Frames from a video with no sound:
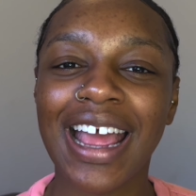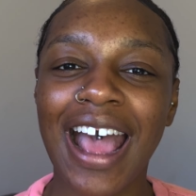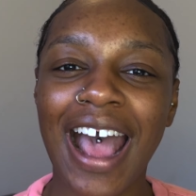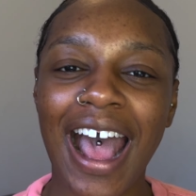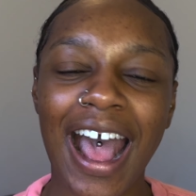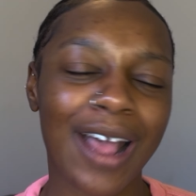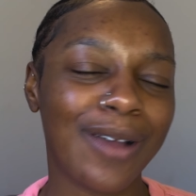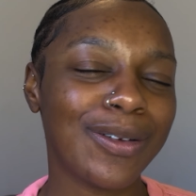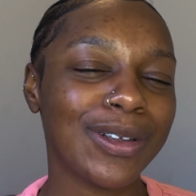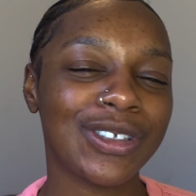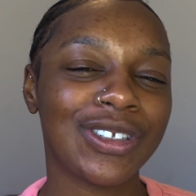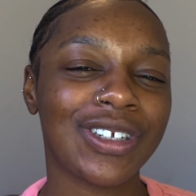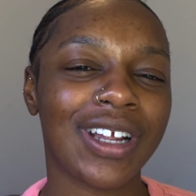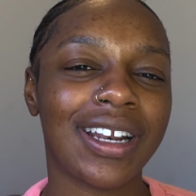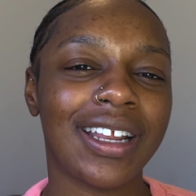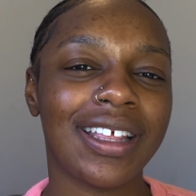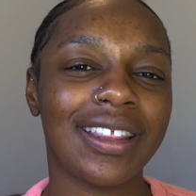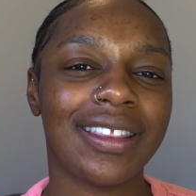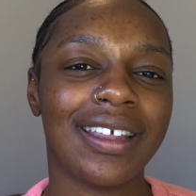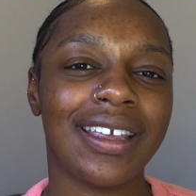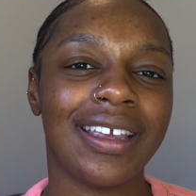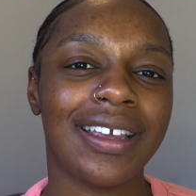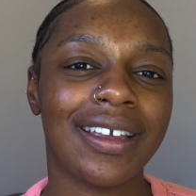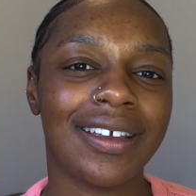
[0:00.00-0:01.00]
I was trying to
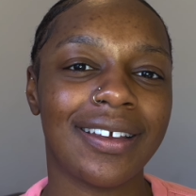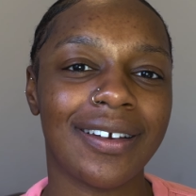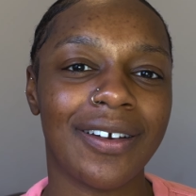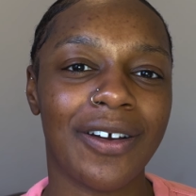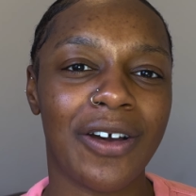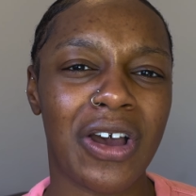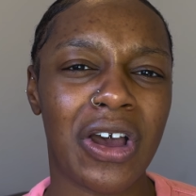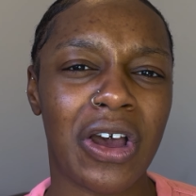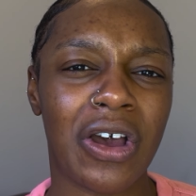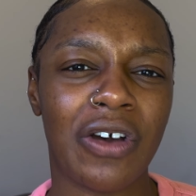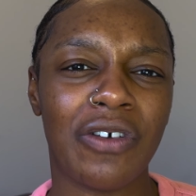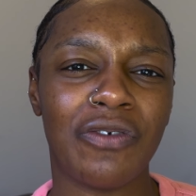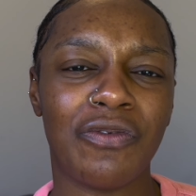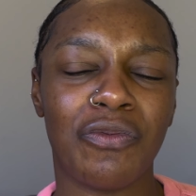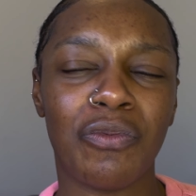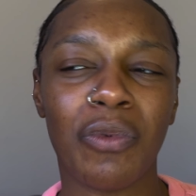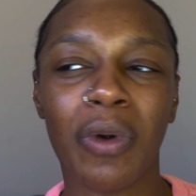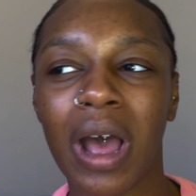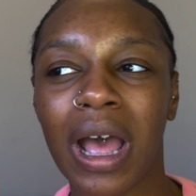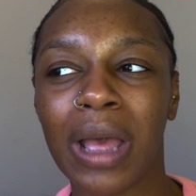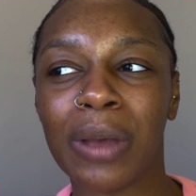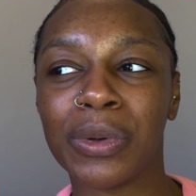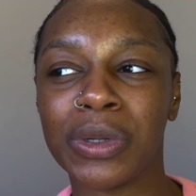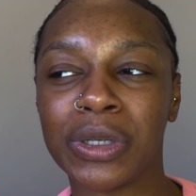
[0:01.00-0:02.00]
think of
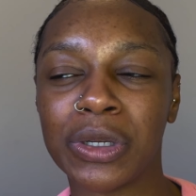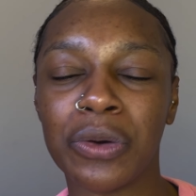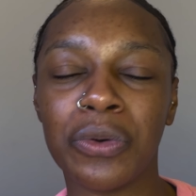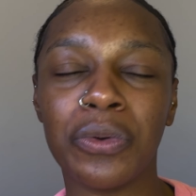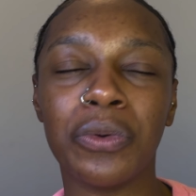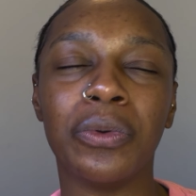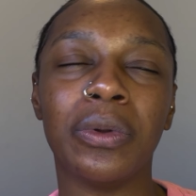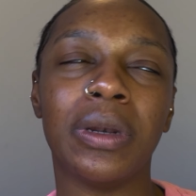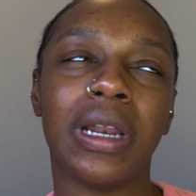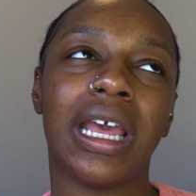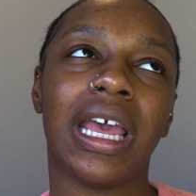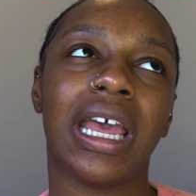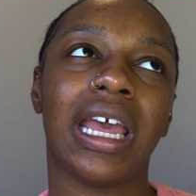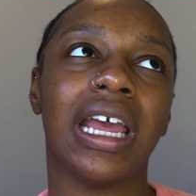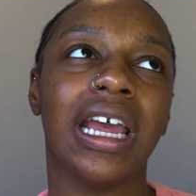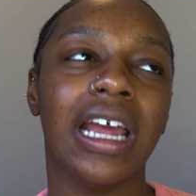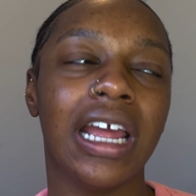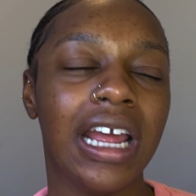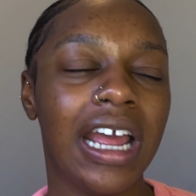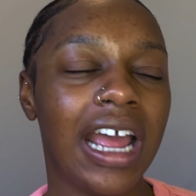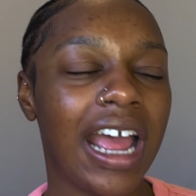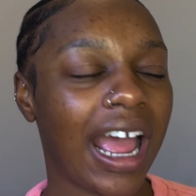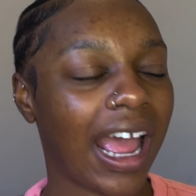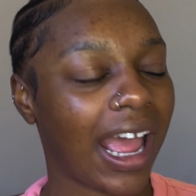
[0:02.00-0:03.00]
what I would call it,
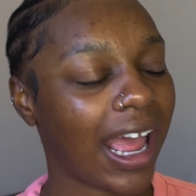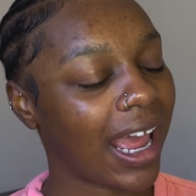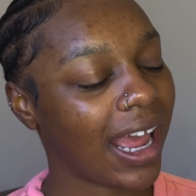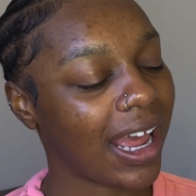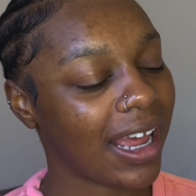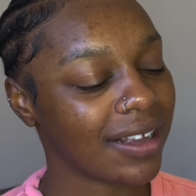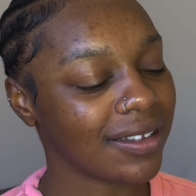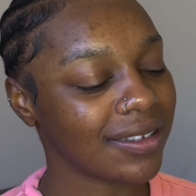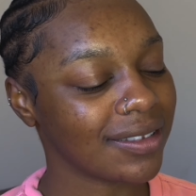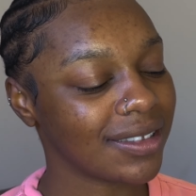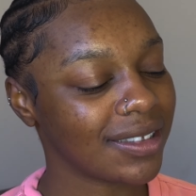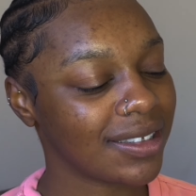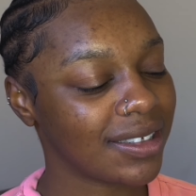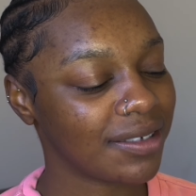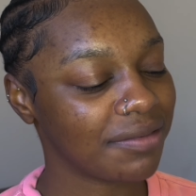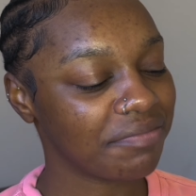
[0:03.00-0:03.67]
and